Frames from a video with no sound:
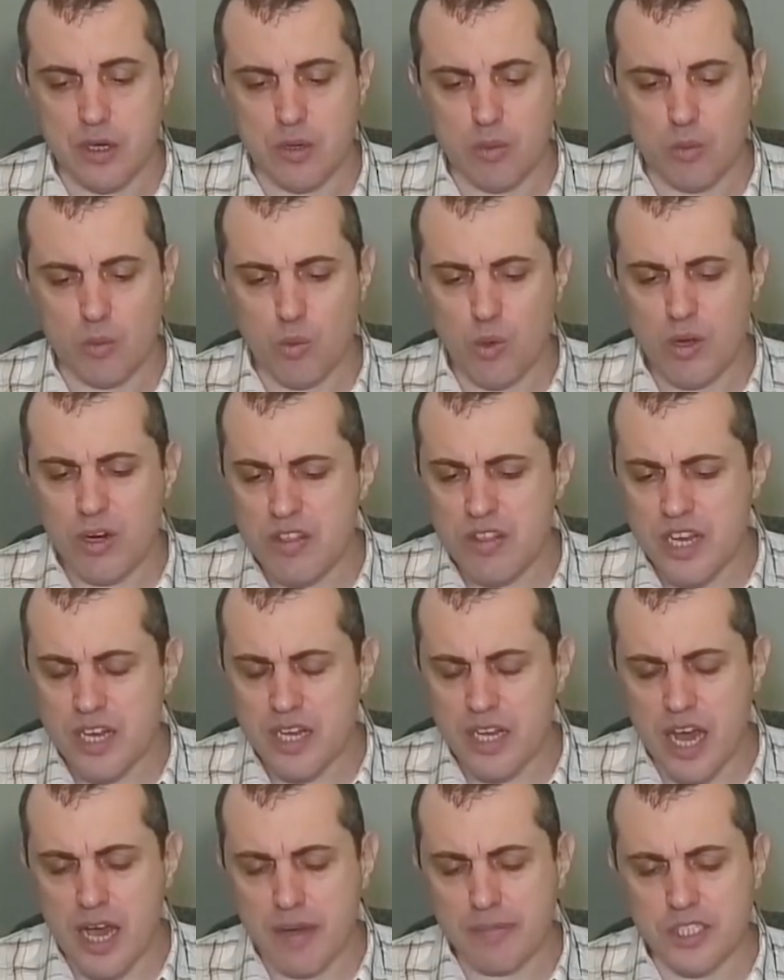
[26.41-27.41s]
What are the
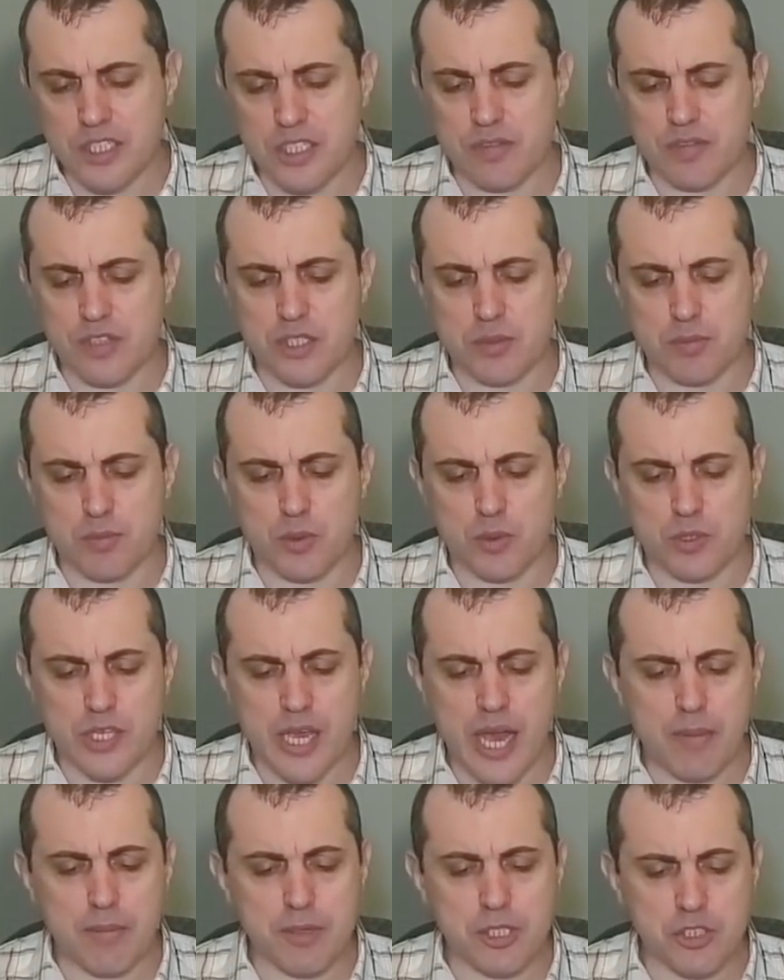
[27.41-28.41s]
economics of these pools?
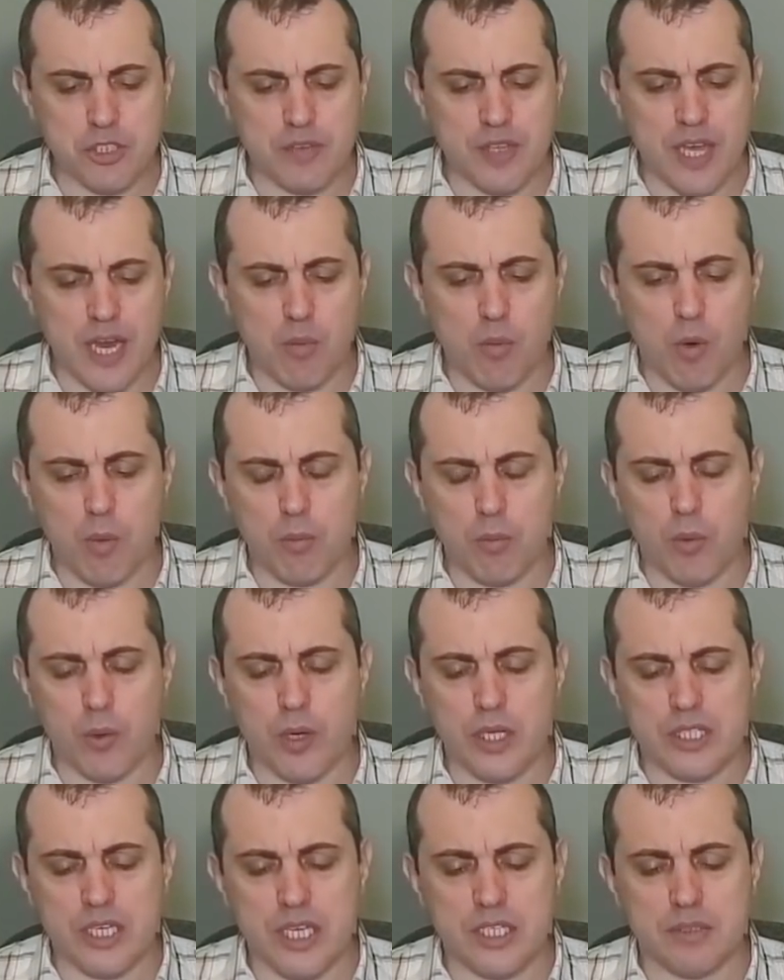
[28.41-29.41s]
How much of that
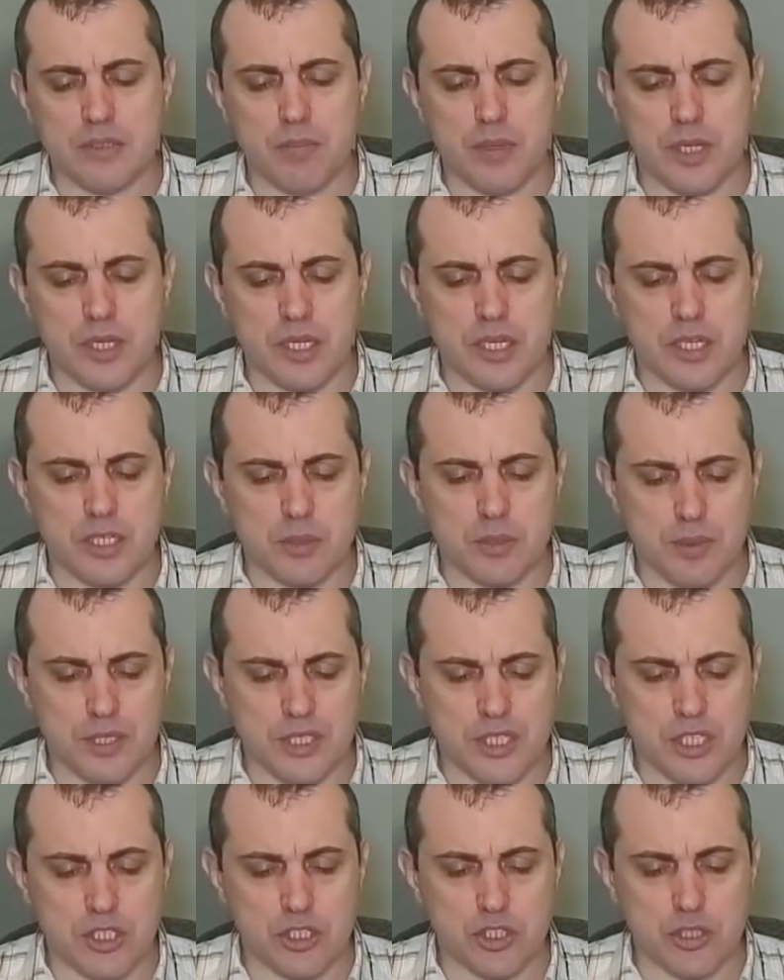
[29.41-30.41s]
1.8 million is
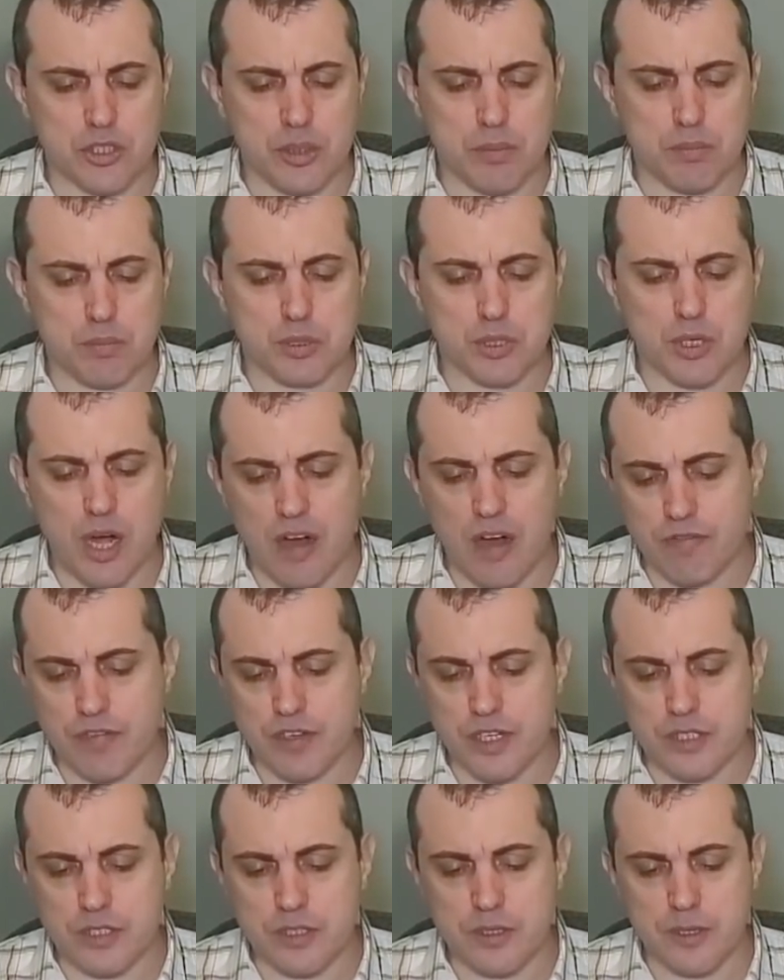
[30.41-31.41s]
potentially
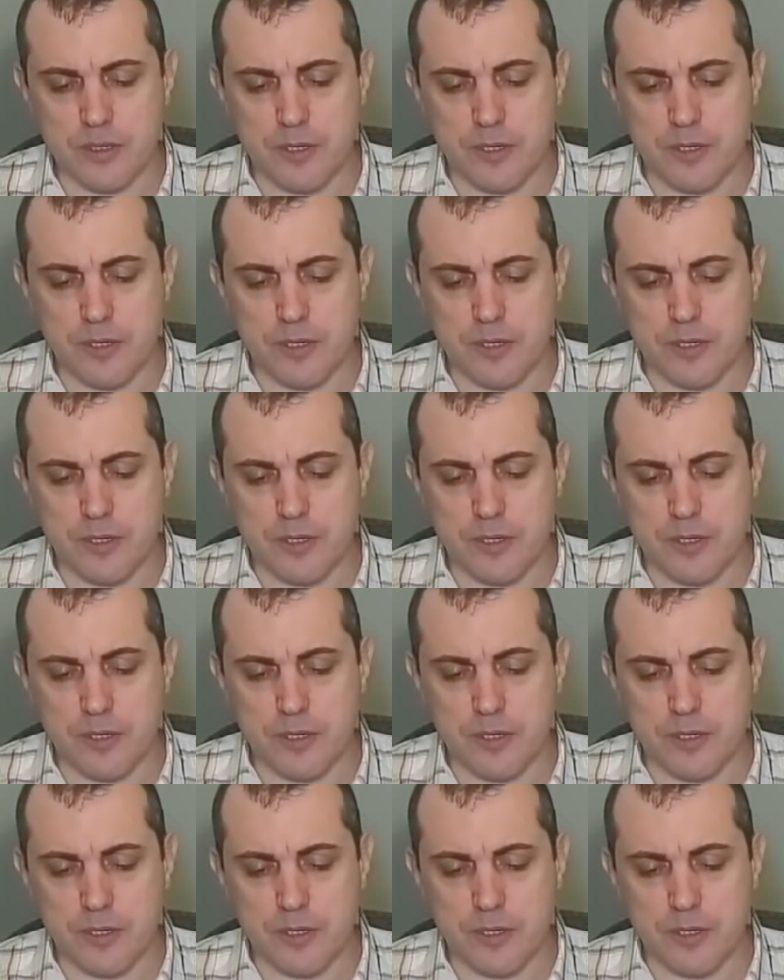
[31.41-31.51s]
profit?